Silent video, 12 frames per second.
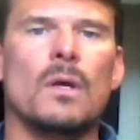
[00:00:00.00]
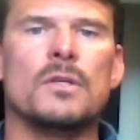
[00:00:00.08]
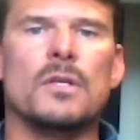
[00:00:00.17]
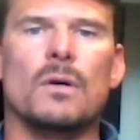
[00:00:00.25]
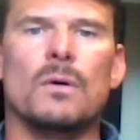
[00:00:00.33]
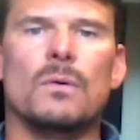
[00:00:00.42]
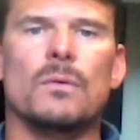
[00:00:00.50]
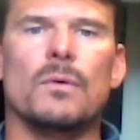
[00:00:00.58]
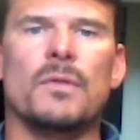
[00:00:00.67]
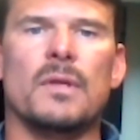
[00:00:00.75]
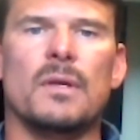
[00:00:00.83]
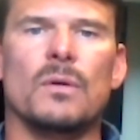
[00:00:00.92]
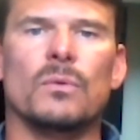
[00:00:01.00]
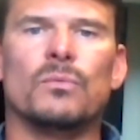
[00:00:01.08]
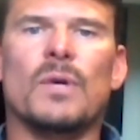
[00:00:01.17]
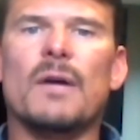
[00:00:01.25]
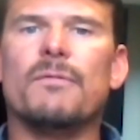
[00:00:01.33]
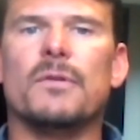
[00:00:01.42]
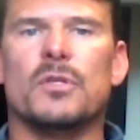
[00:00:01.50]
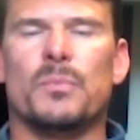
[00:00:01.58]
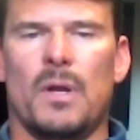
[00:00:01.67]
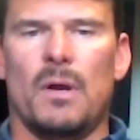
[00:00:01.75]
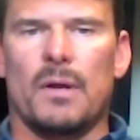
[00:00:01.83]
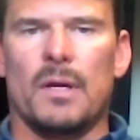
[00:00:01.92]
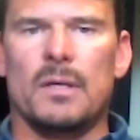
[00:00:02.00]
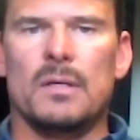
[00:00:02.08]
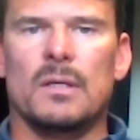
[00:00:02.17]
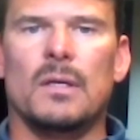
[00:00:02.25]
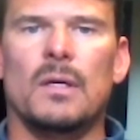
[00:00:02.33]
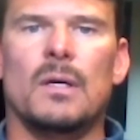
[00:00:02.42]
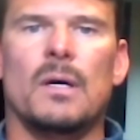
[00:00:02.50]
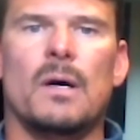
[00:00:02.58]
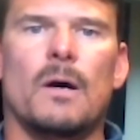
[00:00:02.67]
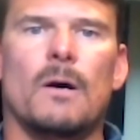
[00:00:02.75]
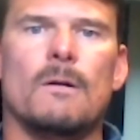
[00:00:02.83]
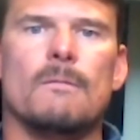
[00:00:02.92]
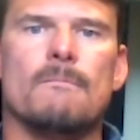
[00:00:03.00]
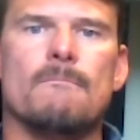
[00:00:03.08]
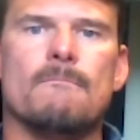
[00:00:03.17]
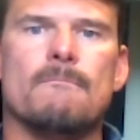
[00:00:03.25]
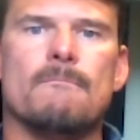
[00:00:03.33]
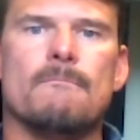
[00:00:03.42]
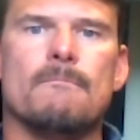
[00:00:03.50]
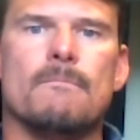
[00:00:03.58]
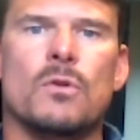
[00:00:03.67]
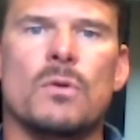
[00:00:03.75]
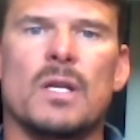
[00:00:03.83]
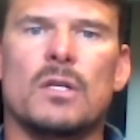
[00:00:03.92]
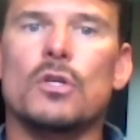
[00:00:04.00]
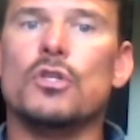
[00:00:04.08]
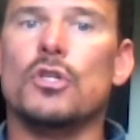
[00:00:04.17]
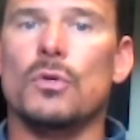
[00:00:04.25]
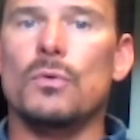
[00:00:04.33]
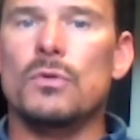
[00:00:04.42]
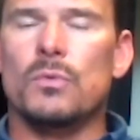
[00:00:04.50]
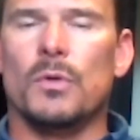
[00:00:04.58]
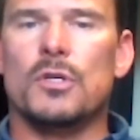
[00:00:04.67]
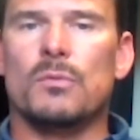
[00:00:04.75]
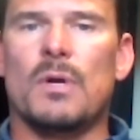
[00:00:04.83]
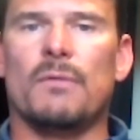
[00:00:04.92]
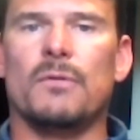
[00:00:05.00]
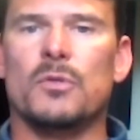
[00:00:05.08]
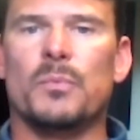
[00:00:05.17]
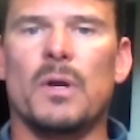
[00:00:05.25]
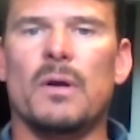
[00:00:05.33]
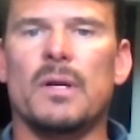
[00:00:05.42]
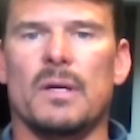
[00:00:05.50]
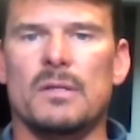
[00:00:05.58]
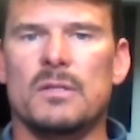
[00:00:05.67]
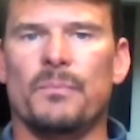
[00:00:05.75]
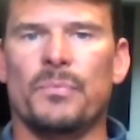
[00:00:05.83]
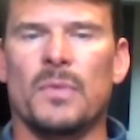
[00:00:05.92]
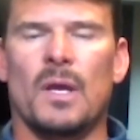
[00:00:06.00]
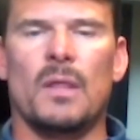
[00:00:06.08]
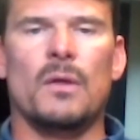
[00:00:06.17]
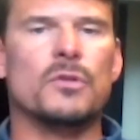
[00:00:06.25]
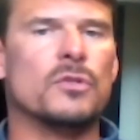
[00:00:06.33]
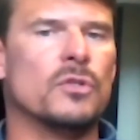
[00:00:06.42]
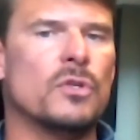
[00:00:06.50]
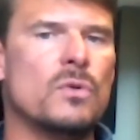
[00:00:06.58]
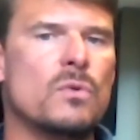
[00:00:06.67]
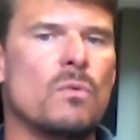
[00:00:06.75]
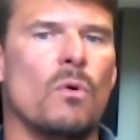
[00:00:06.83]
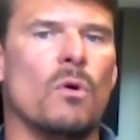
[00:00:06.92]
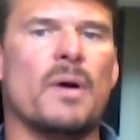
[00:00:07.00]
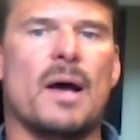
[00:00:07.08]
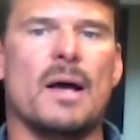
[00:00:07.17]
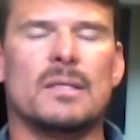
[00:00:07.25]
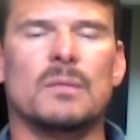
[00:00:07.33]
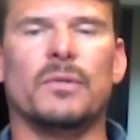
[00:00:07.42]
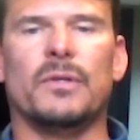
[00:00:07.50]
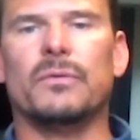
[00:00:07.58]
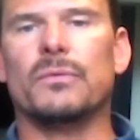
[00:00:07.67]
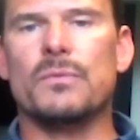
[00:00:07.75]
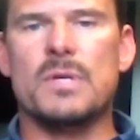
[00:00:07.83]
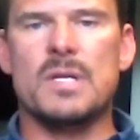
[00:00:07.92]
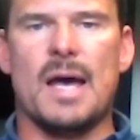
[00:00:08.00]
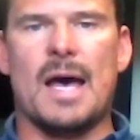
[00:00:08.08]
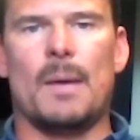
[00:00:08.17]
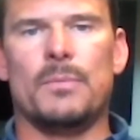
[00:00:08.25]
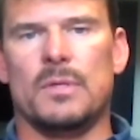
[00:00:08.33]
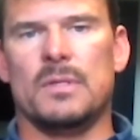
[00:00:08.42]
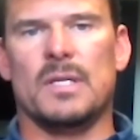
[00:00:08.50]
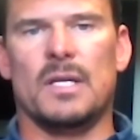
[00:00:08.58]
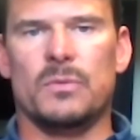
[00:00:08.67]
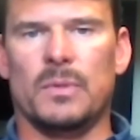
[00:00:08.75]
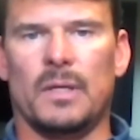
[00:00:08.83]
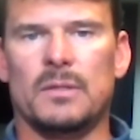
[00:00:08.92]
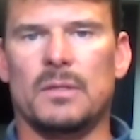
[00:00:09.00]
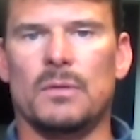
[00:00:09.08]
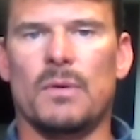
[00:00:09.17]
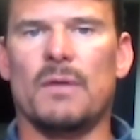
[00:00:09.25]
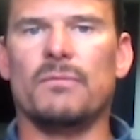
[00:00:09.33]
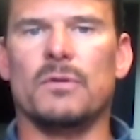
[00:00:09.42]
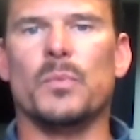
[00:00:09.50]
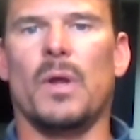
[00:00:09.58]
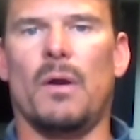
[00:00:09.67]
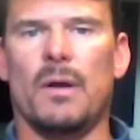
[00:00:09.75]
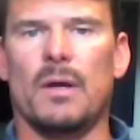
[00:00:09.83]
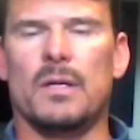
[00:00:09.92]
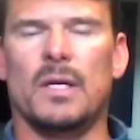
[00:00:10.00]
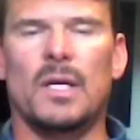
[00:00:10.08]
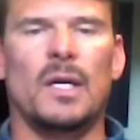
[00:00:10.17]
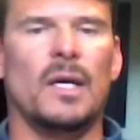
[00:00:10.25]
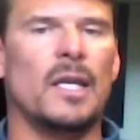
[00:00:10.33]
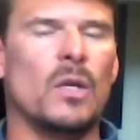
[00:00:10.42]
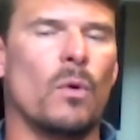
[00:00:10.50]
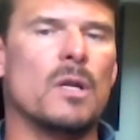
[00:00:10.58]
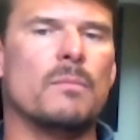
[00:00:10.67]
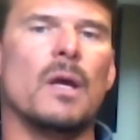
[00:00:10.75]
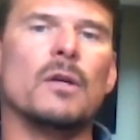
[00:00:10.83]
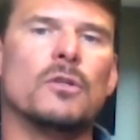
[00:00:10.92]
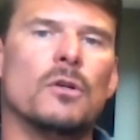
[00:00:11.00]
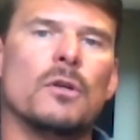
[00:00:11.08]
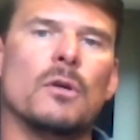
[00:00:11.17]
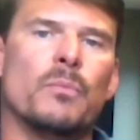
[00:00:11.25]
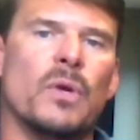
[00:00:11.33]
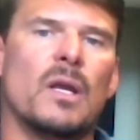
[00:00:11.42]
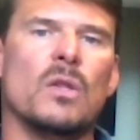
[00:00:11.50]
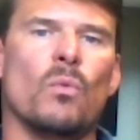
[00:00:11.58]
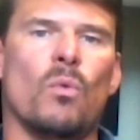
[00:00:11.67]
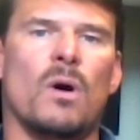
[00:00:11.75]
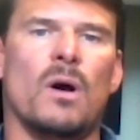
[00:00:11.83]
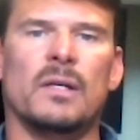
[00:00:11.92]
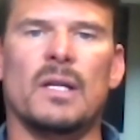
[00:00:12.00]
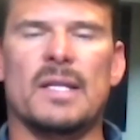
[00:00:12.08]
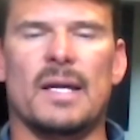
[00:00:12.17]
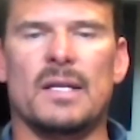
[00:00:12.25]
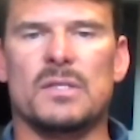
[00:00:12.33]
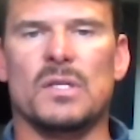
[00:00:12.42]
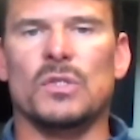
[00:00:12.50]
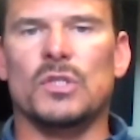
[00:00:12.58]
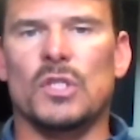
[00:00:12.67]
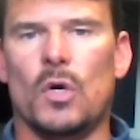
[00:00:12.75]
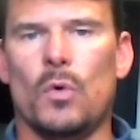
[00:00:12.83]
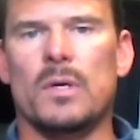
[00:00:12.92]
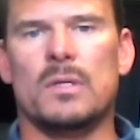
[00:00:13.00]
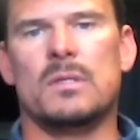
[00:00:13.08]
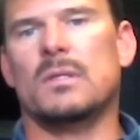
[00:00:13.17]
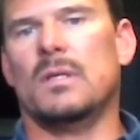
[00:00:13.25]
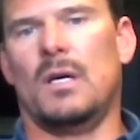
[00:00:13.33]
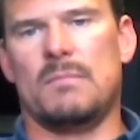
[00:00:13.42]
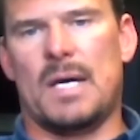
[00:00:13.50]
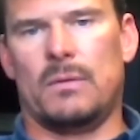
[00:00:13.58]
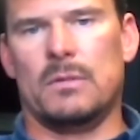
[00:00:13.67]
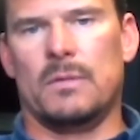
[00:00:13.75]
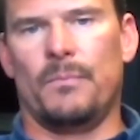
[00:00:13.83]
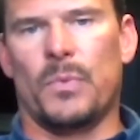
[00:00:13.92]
So the reference period, you get to choose what your reference period is. And there's 2 or possibly 3 options as it relates to the reference period. And you want to make sure you're picking the one that is the lowest amount.